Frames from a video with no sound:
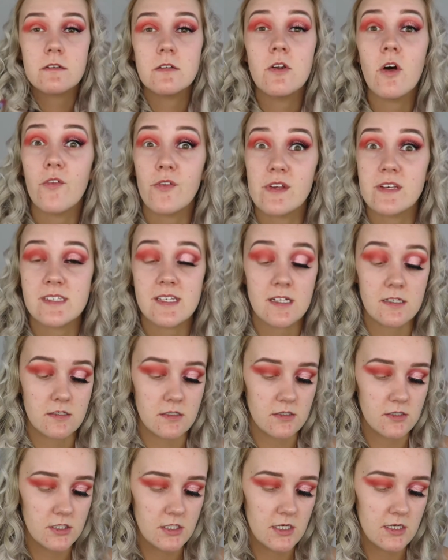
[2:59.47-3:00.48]
not the
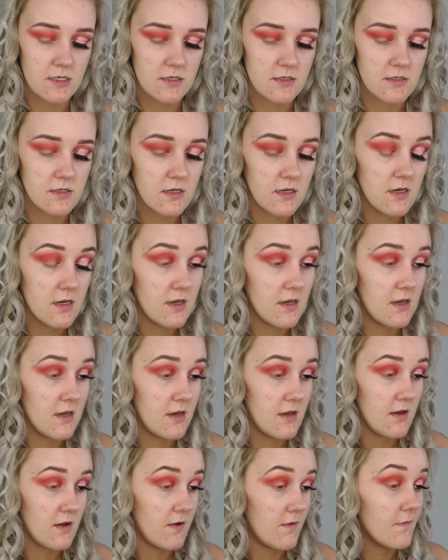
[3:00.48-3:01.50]
centre, jeez,
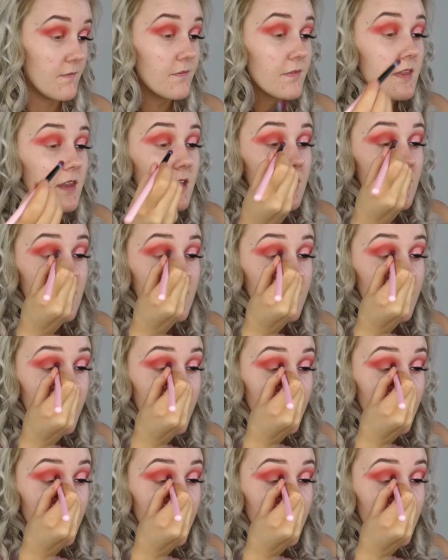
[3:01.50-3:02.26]
in